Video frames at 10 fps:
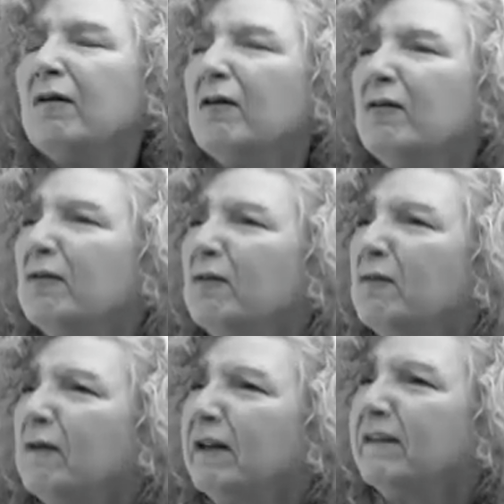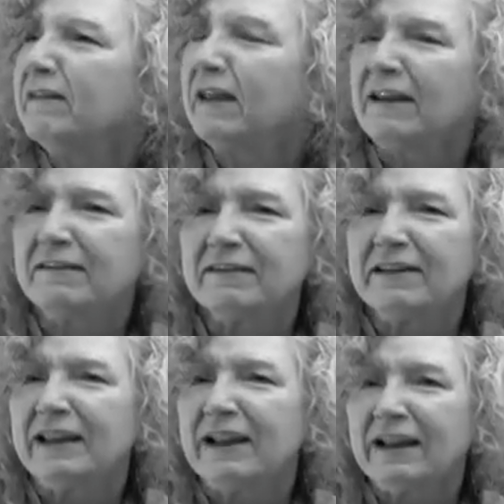Ooh, what did that
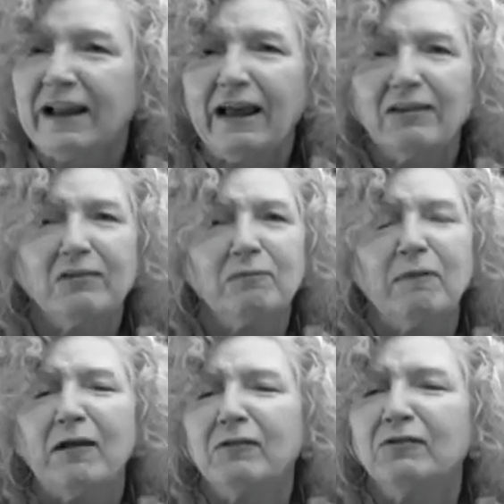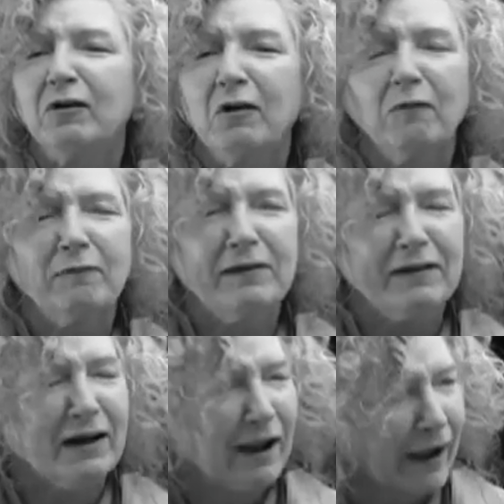stink? I smell
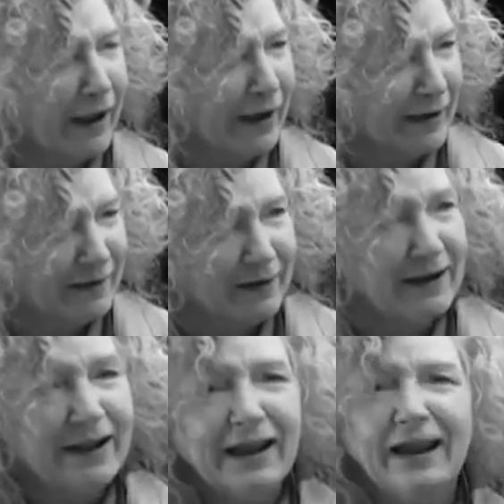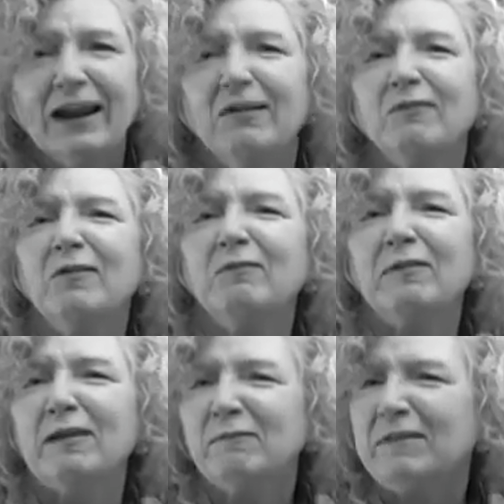turpentine. And it would
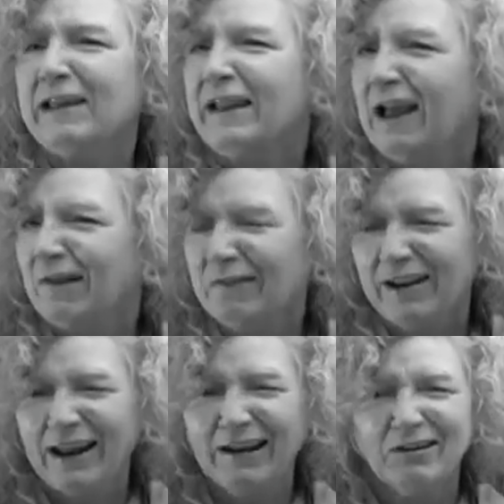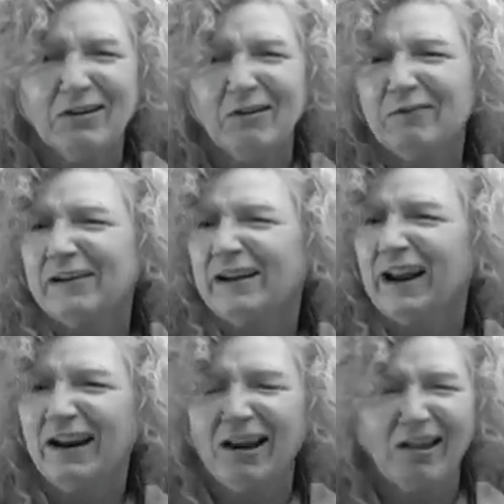be me, I would have
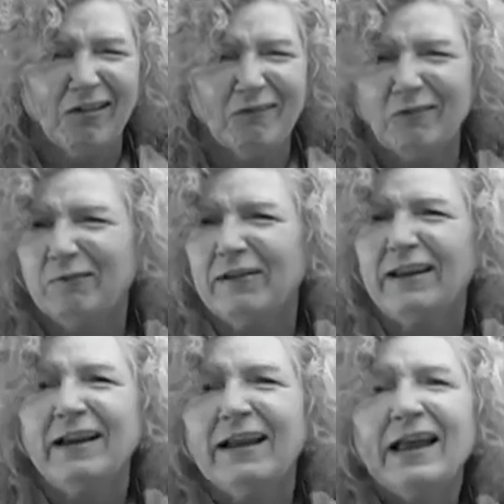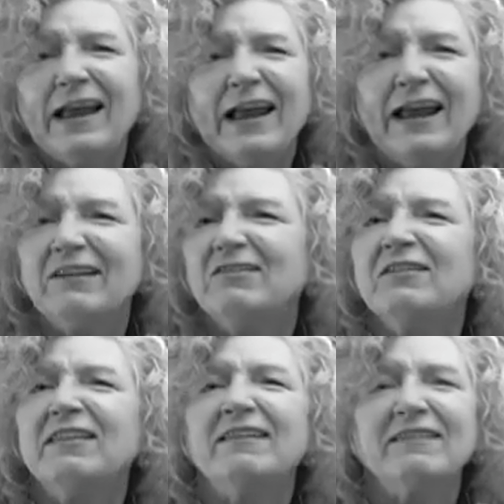turpentine all over me. And
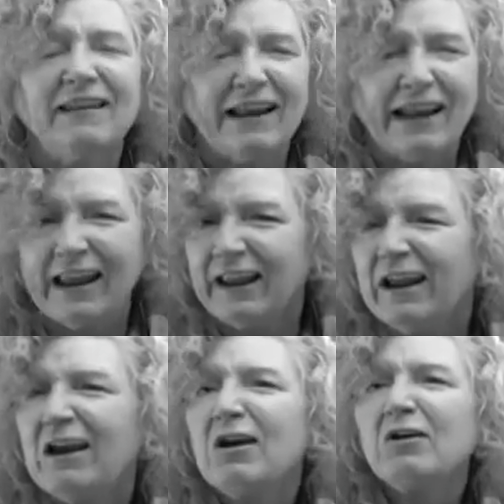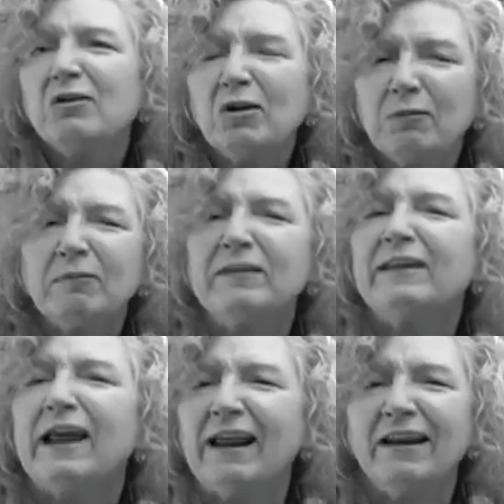to this day,
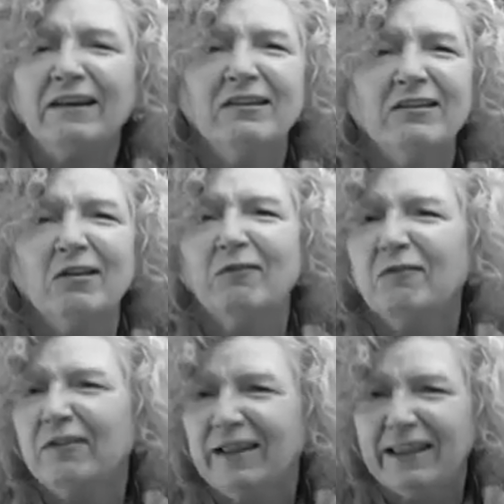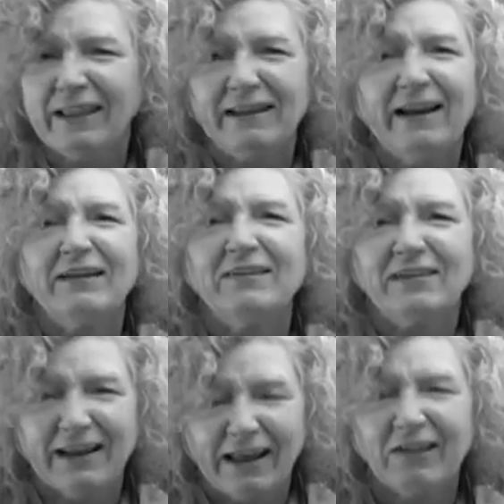turpentine is a really
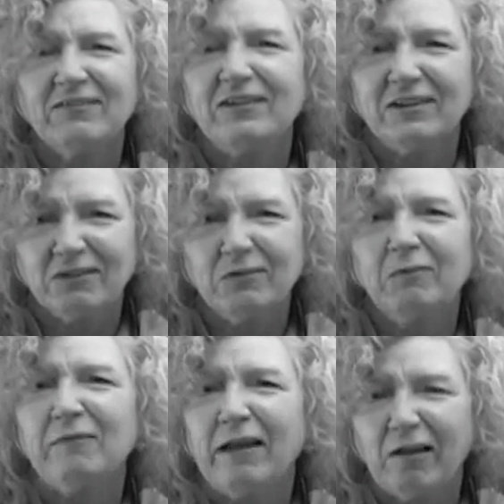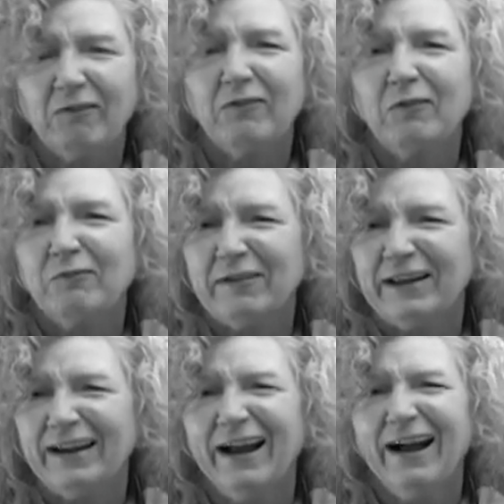nostalgic smell for
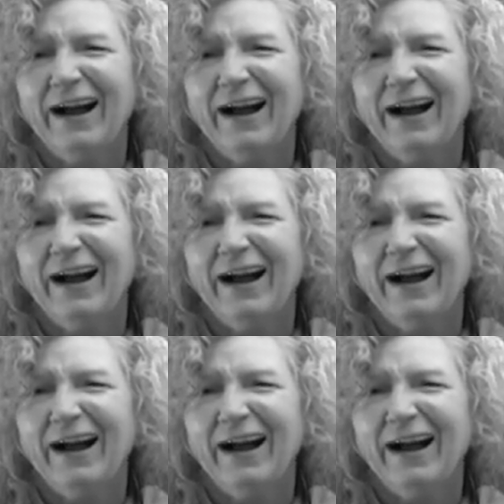me.